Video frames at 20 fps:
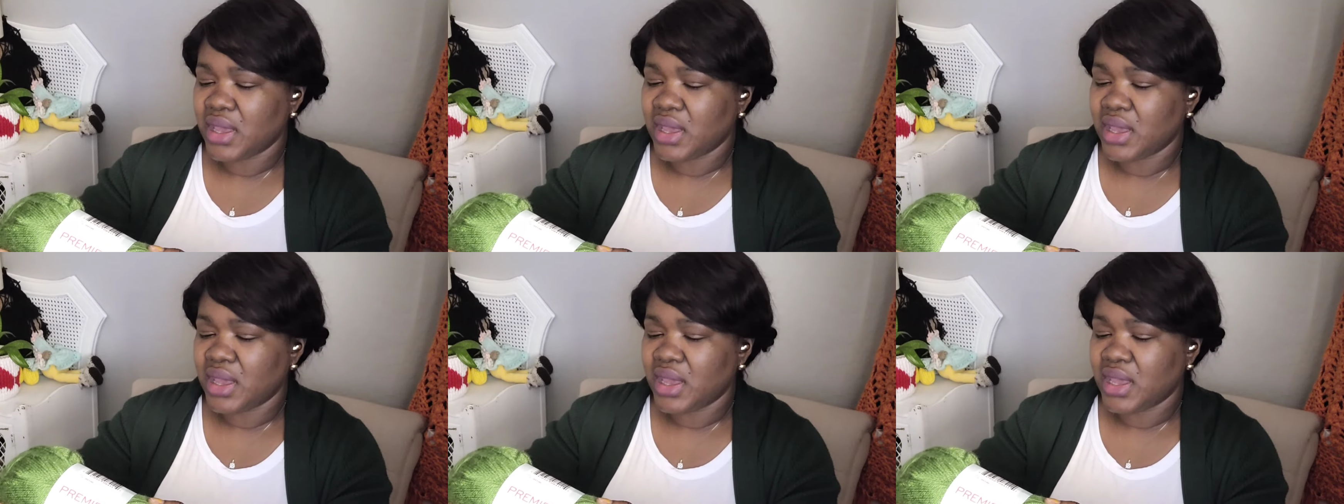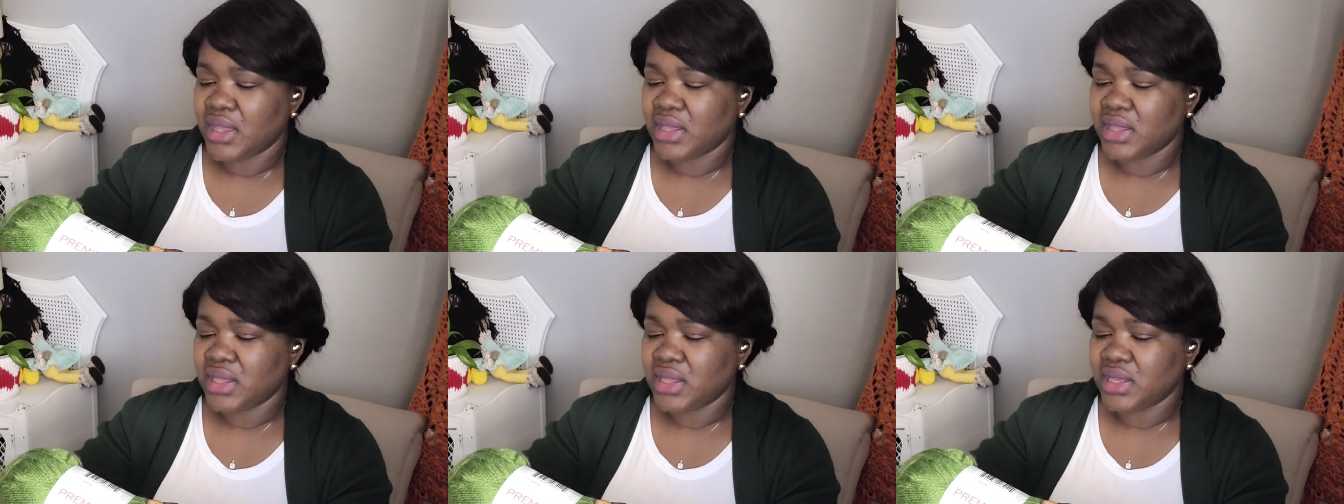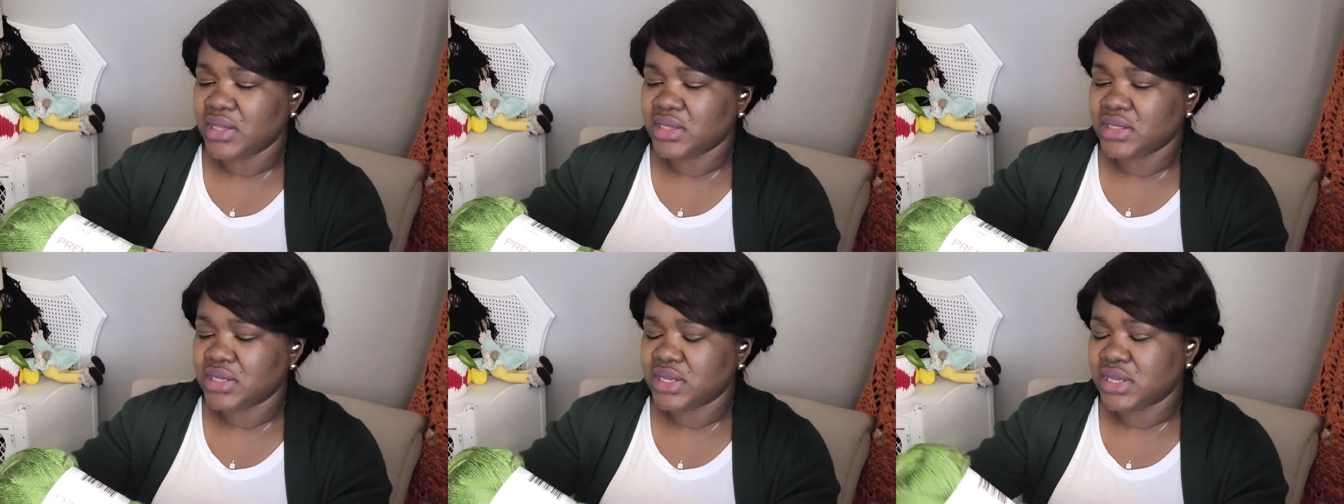and
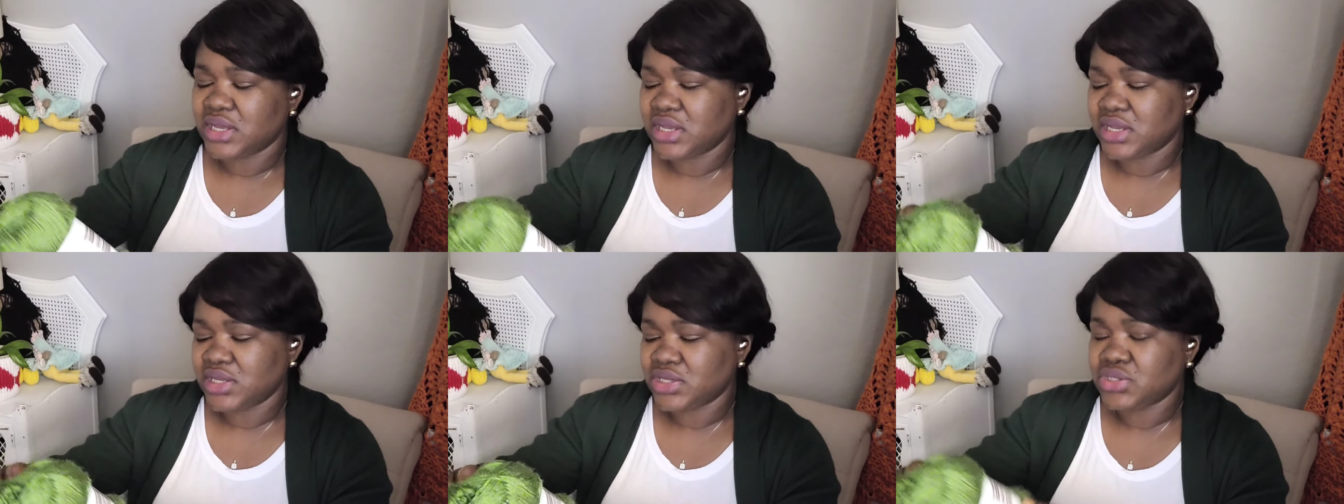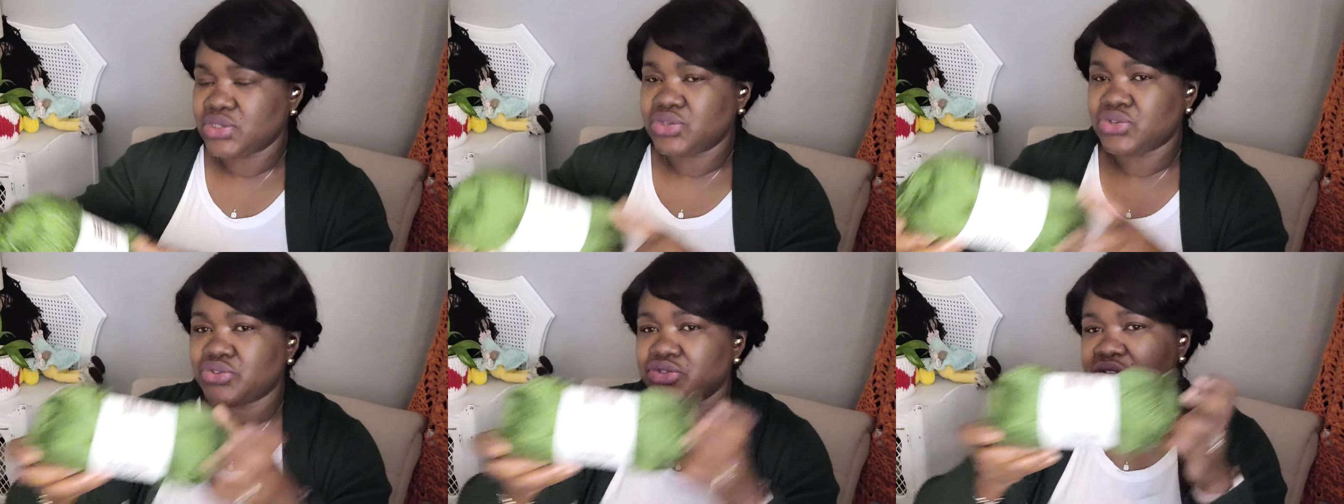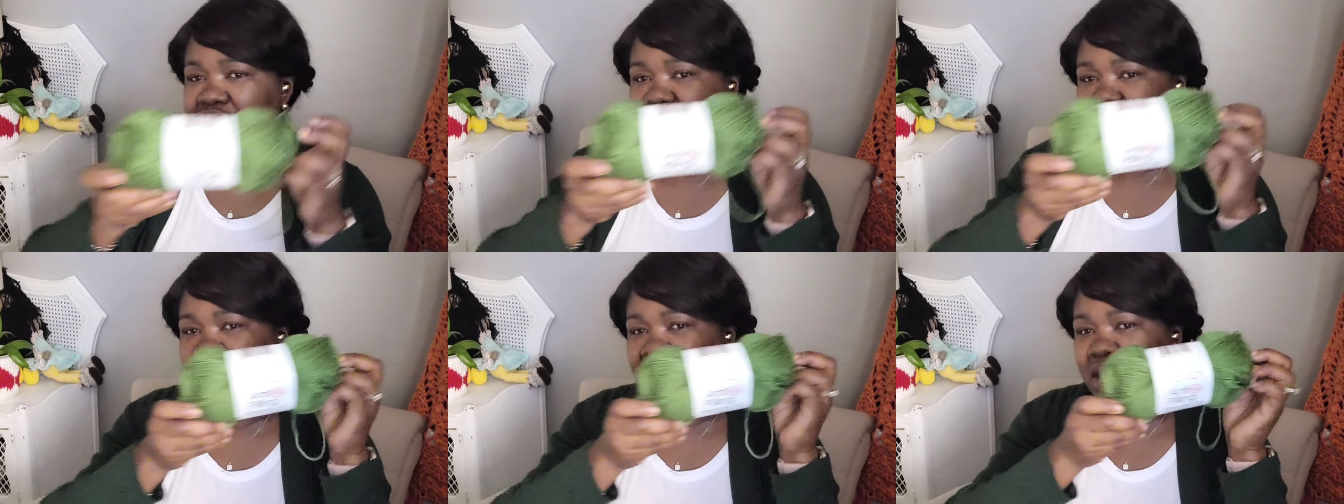this is
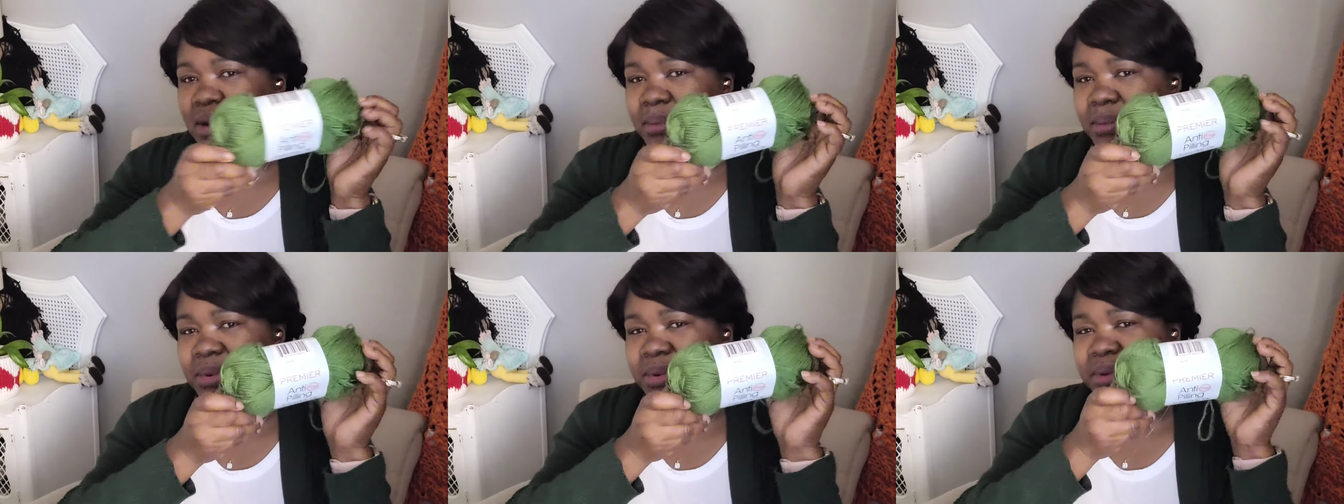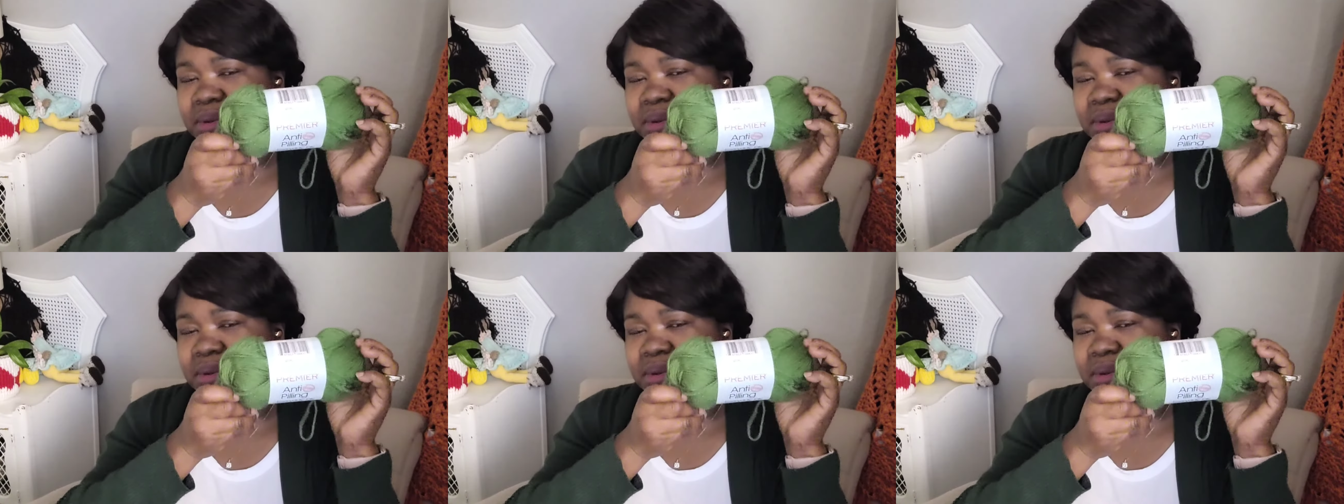treetop.